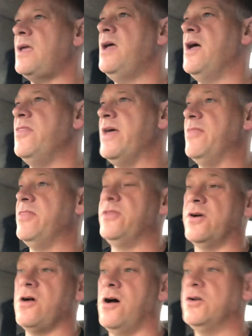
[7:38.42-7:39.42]
And then
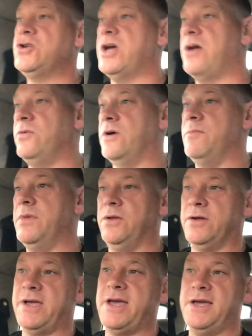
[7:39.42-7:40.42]
the car show at
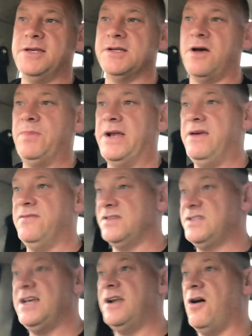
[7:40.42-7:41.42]
Milton Keynes, I believe, is
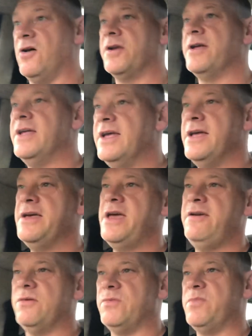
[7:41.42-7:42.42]
still on,
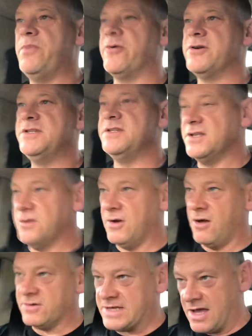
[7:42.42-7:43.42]
even with Boris's new
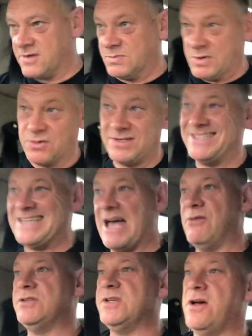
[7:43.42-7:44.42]
lockdowns, because it's
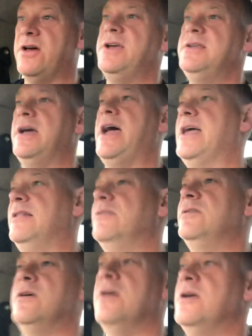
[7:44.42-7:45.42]
outside
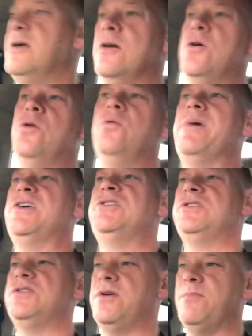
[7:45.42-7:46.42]
and all
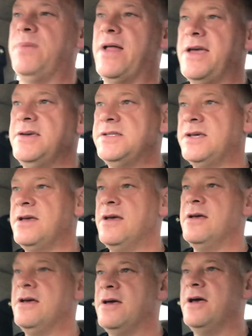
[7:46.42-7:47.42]
measures are in place.
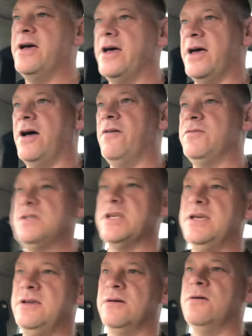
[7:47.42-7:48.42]

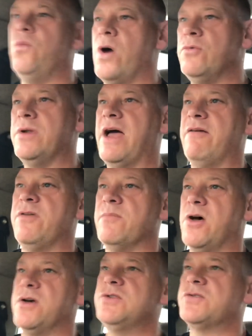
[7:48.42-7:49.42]
Obviously won't have the
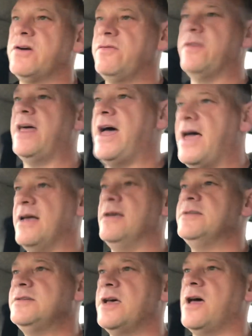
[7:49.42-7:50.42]
Maestro for that,
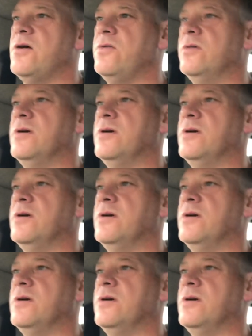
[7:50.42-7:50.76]
so